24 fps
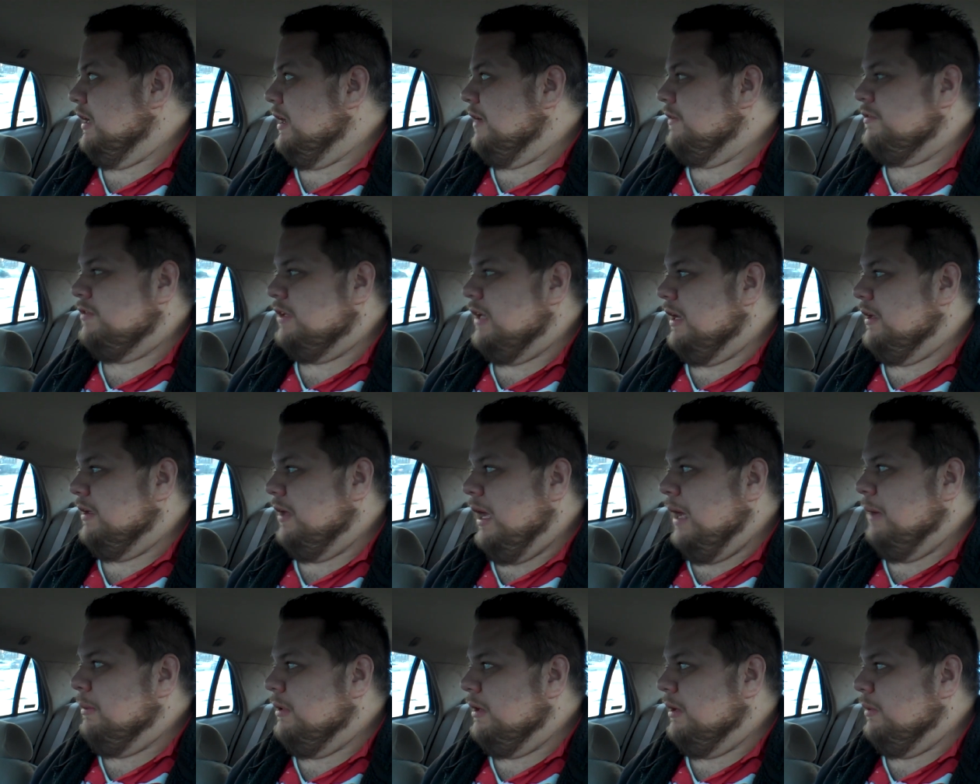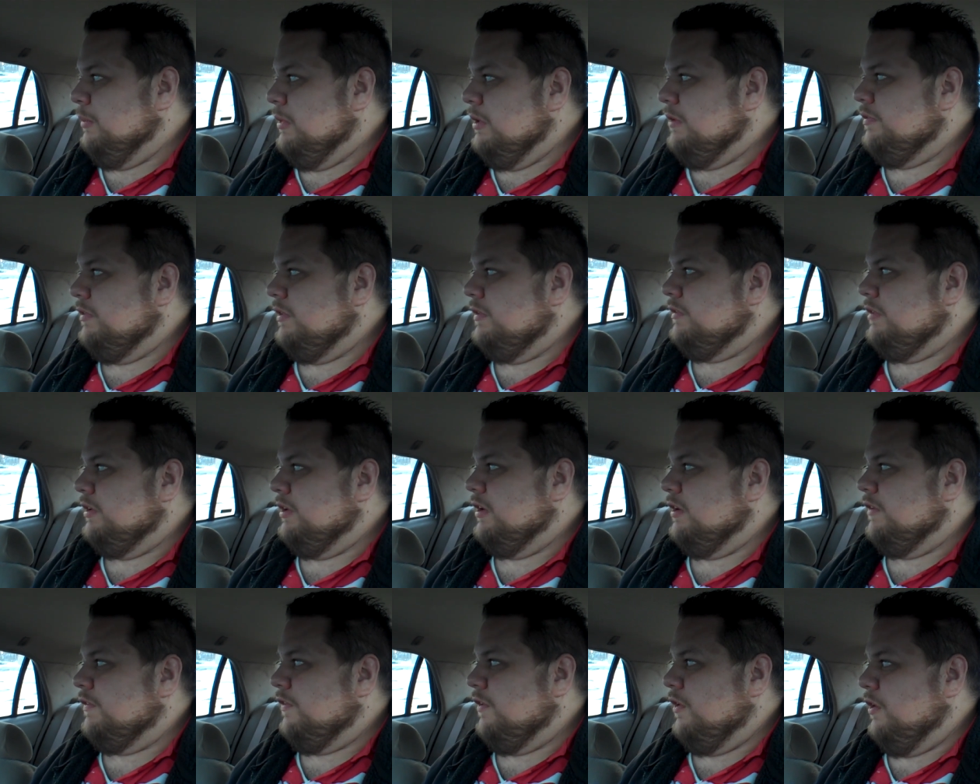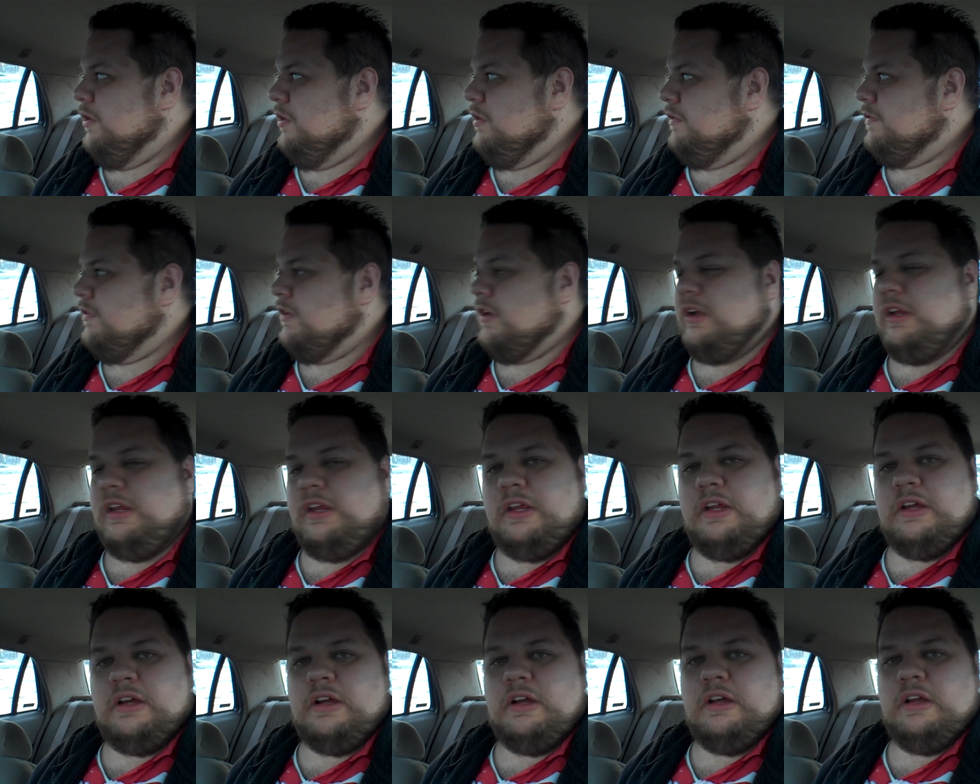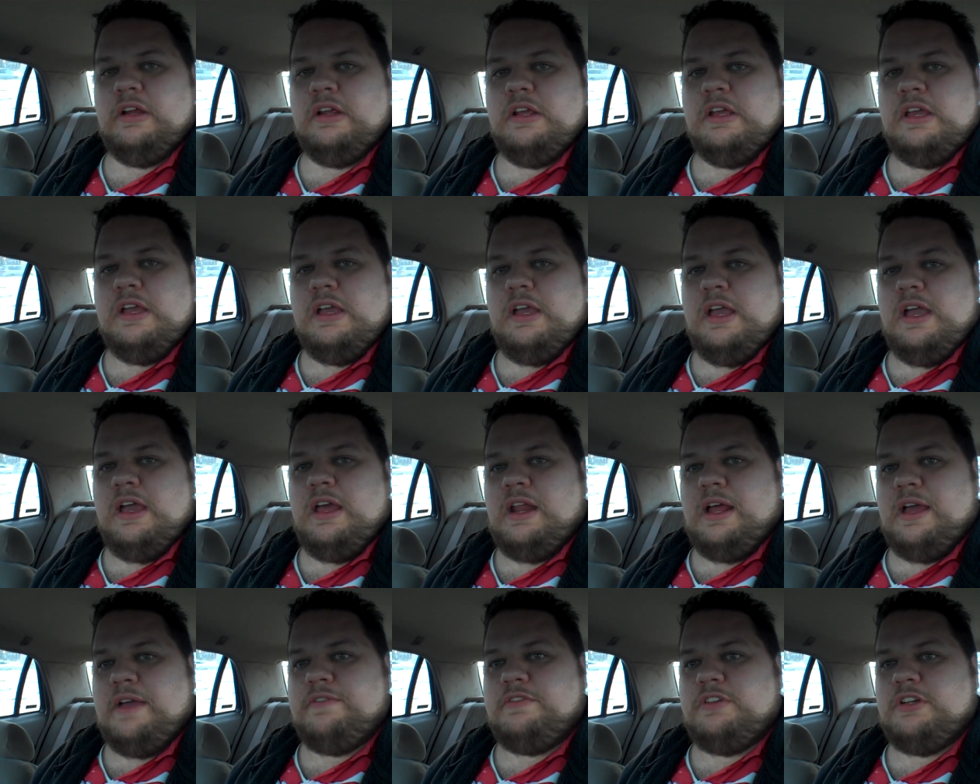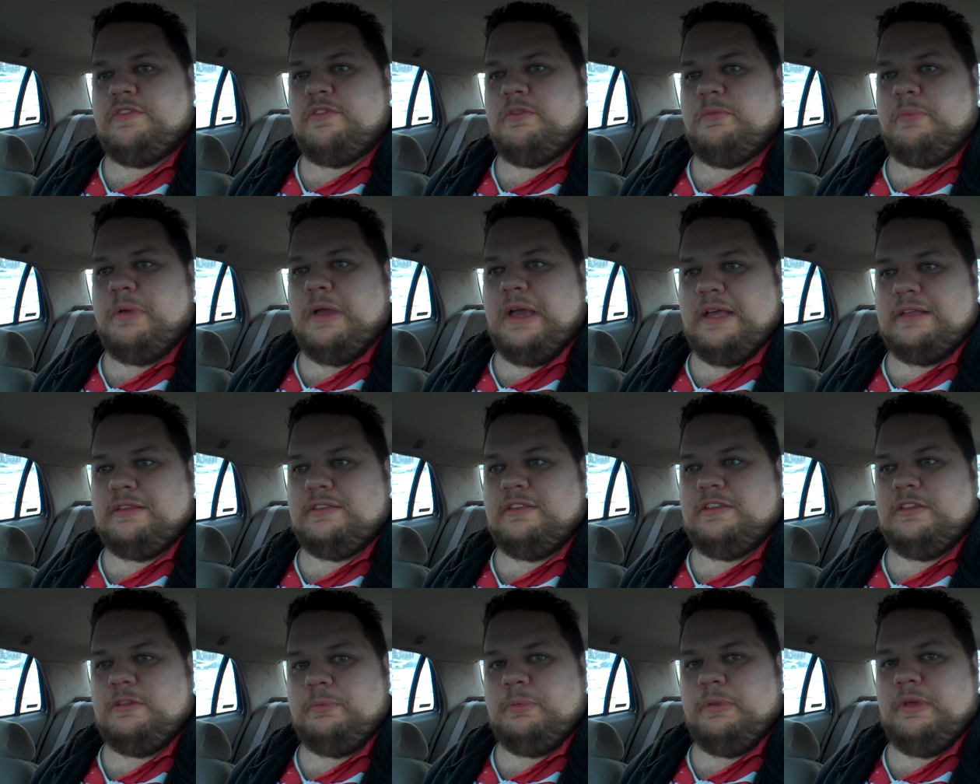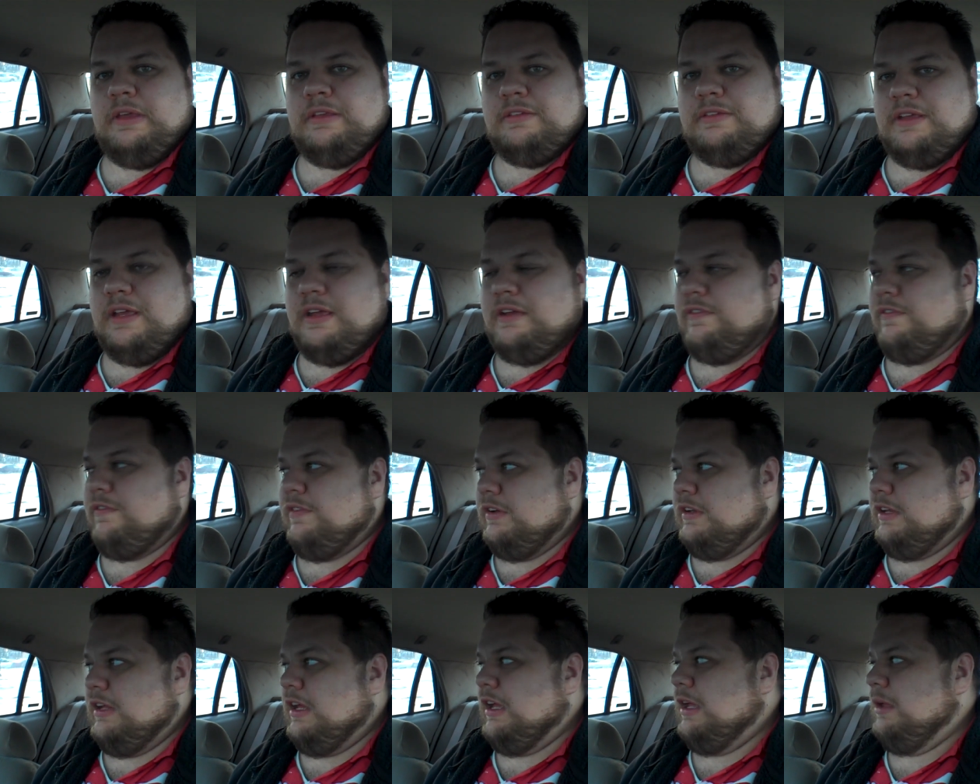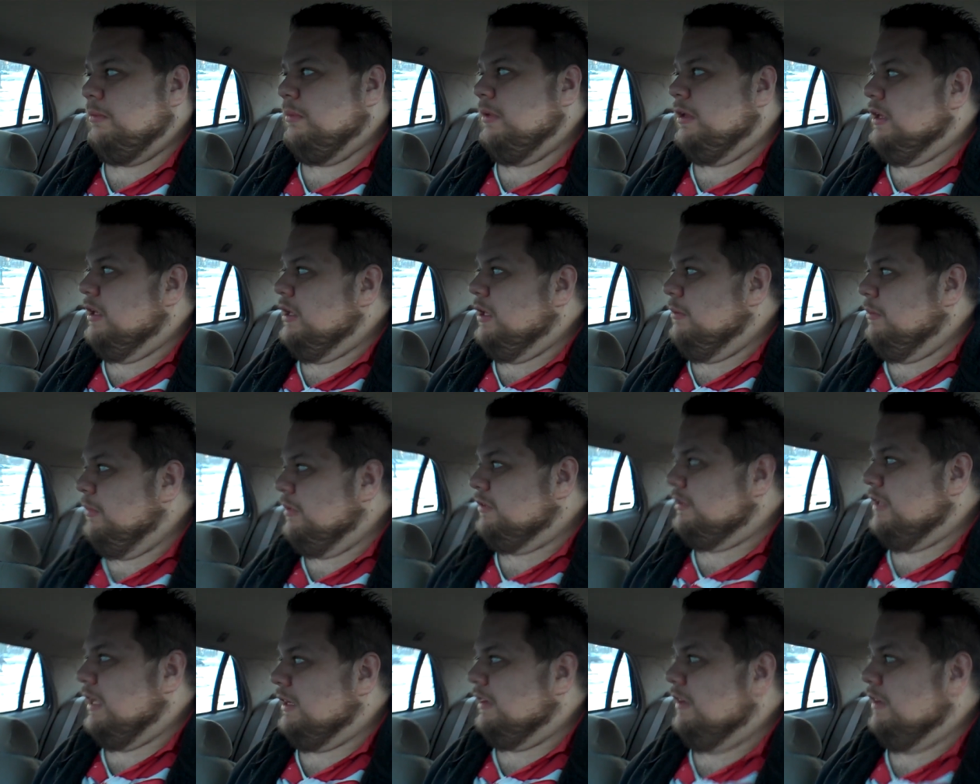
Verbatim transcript: I've, I, I mean, we've lived here for over a year, and I've driven past this place every time because I